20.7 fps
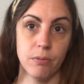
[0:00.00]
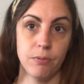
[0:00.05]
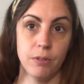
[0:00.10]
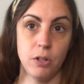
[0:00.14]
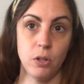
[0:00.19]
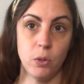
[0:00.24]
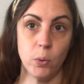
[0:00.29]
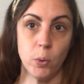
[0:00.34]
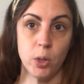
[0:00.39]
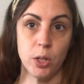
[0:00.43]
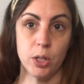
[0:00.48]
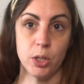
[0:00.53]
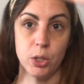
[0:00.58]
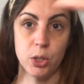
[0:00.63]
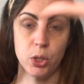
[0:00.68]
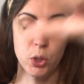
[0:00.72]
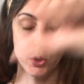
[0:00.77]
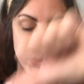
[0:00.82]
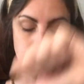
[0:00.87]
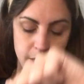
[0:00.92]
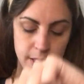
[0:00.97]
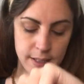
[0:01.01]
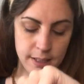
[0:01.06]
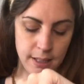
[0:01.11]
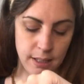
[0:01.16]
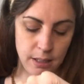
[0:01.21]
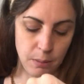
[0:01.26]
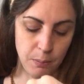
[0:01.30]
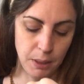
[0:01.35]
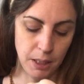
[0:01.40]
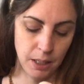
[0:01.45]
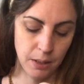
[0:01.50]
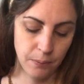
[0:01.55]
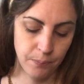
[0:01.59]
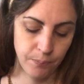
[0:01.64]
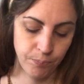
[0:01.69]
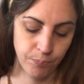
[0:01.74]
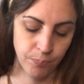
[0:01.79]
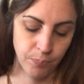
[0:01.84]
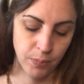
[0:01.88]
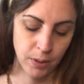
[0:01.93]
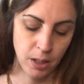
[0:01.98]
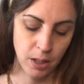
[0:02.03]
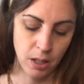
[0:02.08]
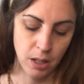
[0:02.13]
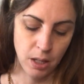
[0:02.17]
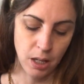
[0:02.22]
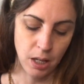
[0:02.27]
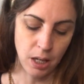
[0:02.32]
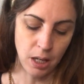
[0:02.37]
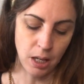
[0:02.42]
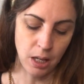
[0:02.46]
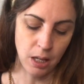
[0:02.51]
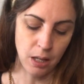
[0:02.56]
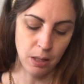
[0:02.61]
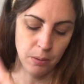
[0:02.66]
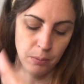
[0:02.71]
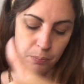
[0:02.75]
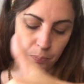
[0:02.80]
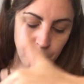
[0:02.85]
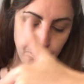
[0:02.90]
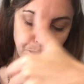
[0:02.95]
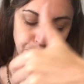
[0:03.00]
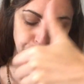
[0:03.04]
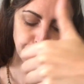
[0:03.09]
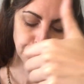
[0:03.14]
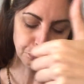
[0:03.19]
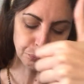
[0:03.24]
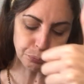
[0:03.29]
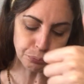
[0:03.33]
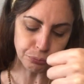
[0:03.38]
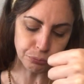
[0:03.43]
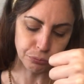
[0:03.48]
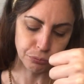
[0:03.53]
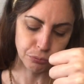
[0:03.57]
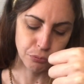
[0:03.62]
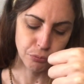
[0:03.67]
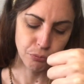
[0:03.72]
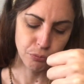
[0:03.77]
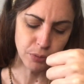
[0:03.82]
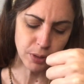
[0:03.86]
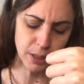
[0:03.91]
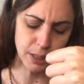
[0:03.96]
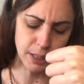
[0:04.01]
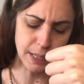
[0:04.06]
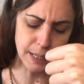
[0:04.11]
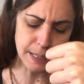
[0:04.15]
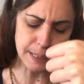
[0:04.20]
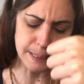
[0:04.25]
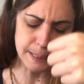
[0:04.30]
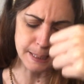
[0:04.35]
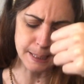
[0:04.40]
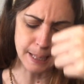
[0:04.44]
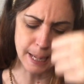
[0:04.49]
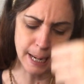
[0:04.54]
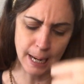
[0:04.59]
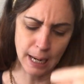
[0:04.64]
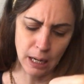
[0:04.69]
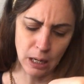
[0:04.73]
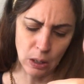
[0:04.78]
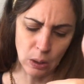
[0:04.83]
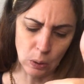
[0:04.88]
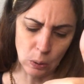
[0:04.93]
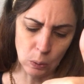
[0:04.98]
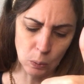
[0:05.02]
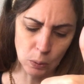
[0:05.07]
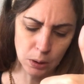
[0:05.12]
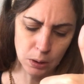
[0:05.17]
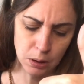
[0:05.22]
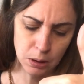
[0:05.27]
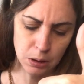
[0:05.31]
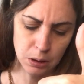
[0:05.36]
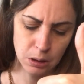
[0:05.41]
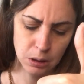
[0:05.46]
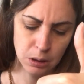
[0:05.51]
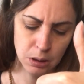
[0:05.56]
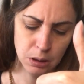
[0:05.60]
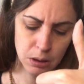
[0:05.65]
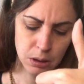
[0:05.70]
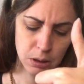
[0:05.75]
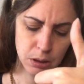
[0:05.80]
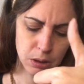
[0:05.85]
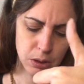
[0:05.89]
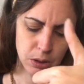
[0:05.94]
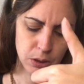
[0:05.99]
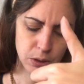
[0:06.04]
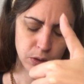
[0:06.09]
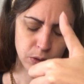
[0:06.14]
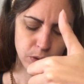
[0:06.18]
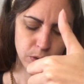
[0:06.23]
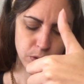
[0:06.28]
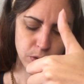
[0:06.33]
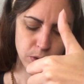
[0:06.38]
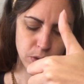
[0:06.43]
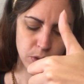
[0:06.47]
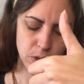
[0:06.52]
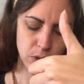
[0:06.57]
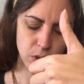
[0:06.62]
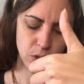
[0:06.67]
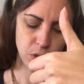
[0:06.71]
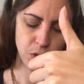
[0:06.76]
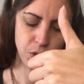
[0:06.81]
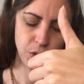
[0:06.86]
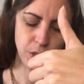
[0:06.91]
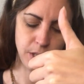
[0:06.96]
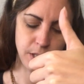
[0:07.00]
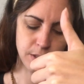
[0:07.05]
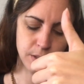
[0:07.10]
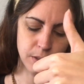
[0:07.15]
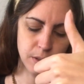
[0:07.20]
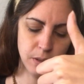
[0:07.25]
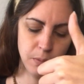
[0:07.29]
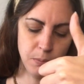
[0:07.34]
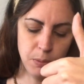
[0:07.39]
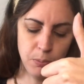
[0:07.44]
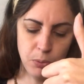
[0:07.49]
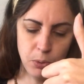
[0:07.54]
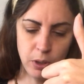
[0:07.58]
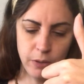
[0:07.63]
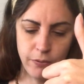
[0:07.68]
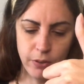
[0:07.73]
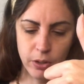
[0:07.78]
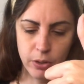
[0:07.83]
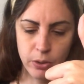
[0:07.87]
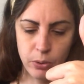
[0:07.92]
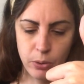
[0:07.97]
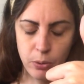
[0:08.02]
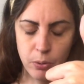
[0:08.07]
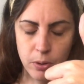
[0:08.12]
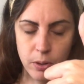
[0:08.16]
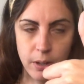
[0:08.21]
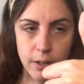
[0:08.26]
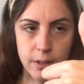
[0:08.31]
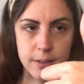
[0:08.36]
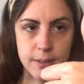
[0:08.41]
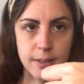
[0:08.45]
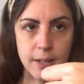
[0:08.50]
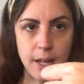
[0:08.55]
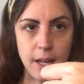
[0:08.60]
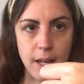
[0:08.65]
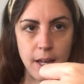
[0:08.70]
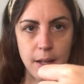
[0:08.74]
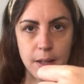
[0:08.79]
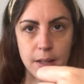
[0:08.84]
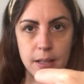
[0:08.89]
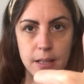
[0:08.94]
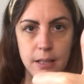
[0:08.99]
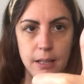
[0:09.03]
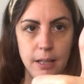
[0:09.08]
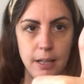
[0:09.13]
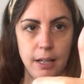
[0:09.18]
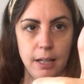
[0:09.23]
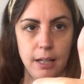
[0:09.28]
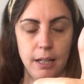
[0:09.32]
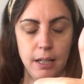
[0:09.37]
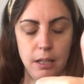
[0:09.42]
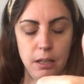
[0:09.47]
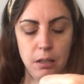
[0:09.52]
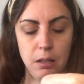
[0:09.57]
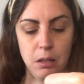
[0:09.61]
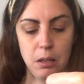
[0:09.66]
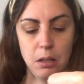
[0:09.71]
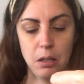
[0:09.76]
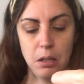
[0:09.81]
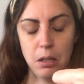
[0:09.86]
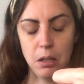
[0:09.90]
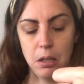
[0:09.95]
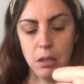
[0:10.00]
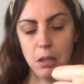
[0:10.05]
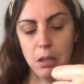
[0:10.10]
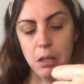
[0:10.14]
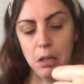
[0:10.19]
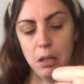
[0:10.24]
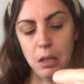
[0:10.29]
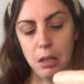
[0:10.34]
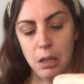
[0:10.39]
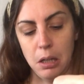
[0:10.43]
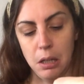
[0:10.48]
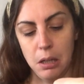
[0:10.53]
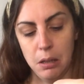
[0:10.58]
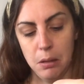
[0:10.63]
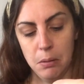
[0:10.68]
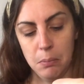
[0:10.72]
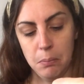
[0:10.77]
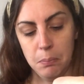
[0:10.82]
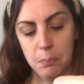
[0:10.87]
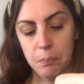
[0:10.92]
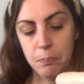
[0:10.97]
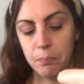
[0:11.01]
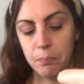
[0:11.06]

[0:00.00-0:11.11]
in order to destroy its enemy. And now she's a member of the Klux Klan. So